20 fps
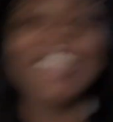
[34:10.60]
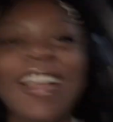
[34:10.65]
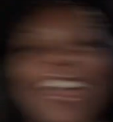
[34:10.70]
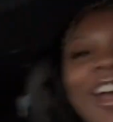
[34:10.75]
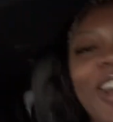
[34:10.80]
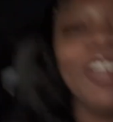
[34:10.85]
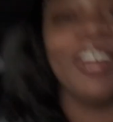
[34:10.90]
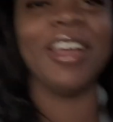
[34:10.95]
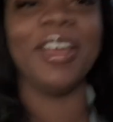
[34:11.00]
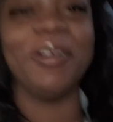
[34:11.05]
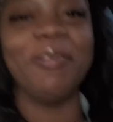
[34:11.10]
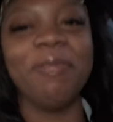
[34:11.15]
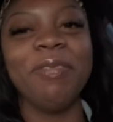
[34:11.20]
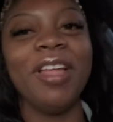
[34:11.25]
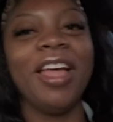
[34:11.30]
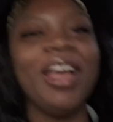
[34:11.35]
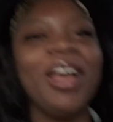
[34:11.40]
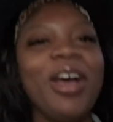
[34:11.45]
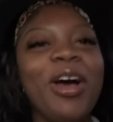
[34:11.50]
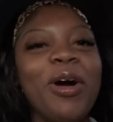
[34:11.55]
Okay.
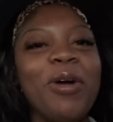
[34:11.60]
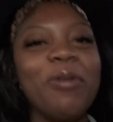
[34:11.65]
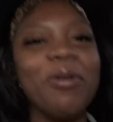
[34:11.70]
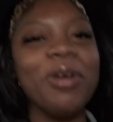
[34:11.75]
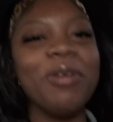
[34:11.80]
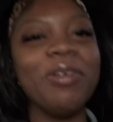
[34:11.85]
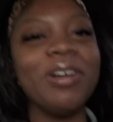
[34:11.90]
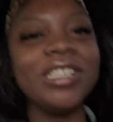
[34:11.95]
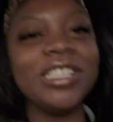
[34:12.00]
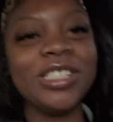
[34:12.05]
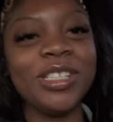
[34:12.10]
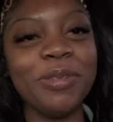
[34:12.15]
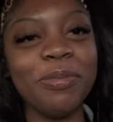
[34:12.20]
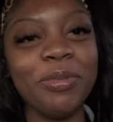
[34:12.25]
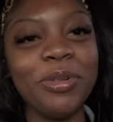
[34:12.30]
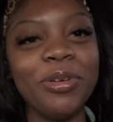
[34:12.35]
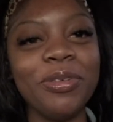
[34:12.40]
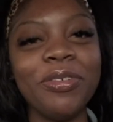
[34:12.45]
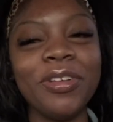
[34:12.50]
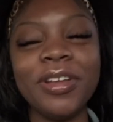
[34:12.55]
We watched the
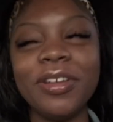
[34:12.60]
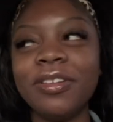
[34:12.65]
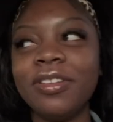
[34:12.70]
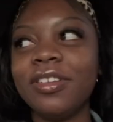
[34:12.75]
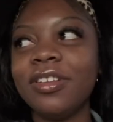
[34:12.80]
movie.